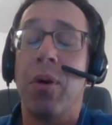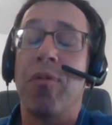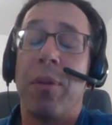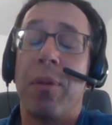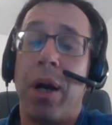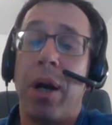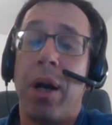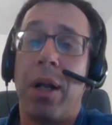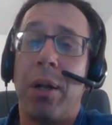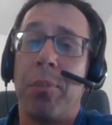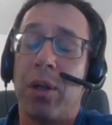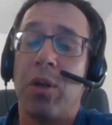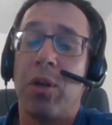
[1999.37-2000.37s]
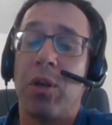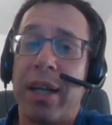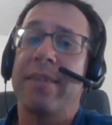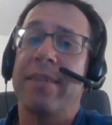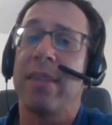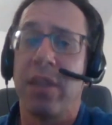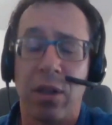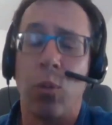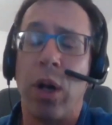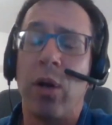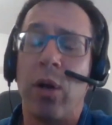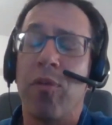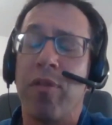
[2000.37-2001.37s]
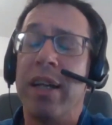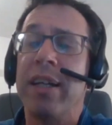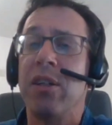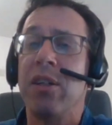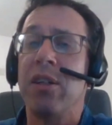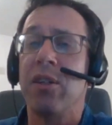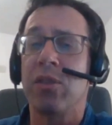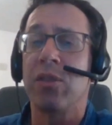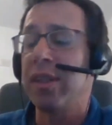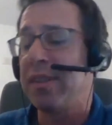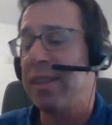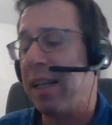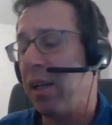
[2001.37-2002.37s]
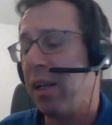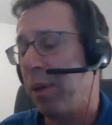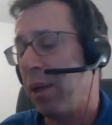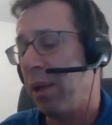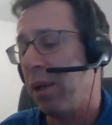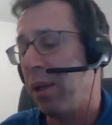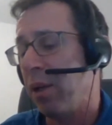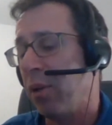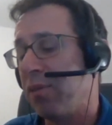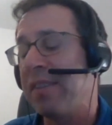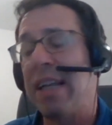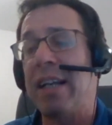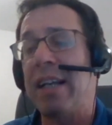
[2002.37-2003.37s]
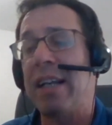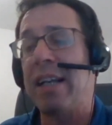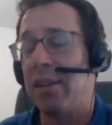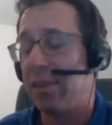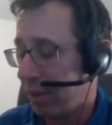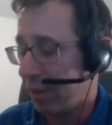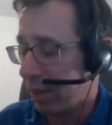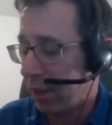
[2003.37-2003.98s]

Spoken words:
of the parliament, of the Knesset, and one of the leaders of the settlement, of the settlers.